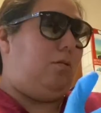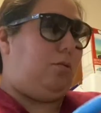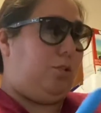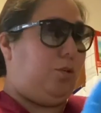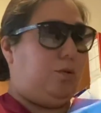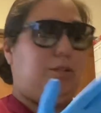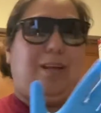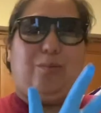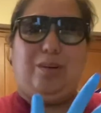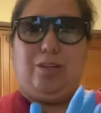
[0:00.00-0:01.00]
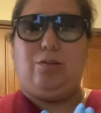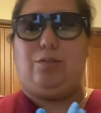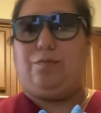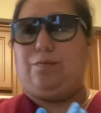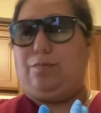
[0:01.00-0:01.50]
tools that we use
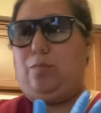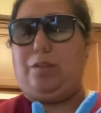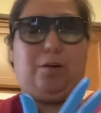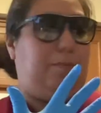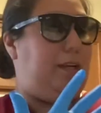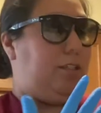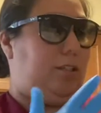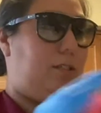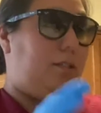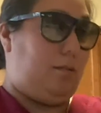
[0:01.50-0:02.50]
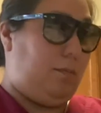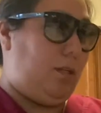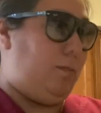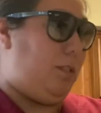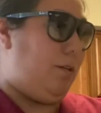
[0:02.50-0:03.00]
with our patients,
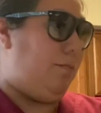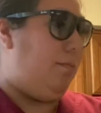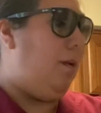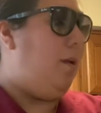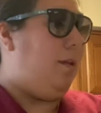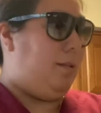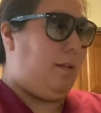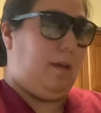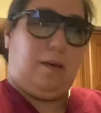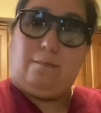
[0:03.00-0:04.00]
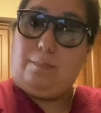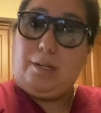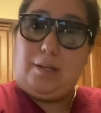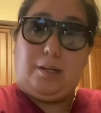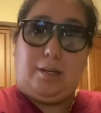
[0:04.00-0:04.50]
sometimes they have
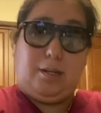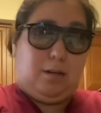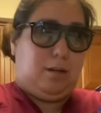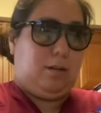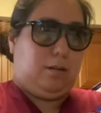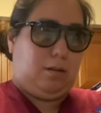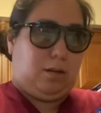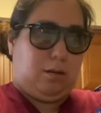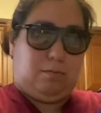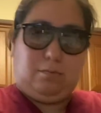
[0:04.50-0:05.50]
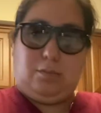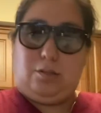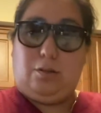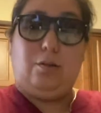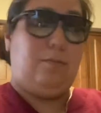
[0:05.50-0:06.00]
blood, so
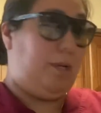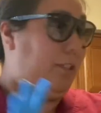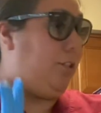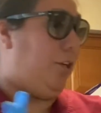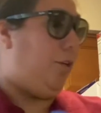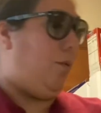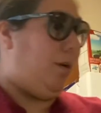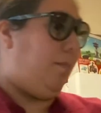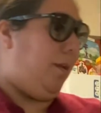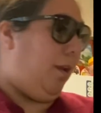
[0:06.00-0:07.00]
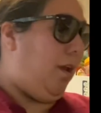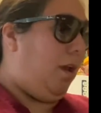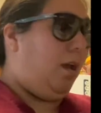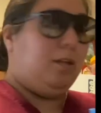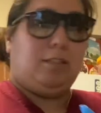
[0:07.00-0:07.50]
you make sure you want to be
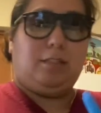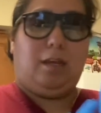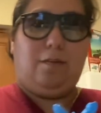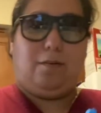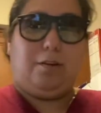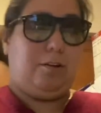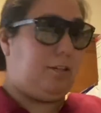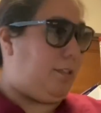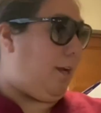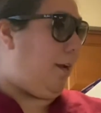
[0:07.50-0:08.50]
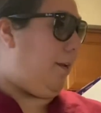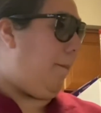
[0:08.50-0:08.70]
safe on your side.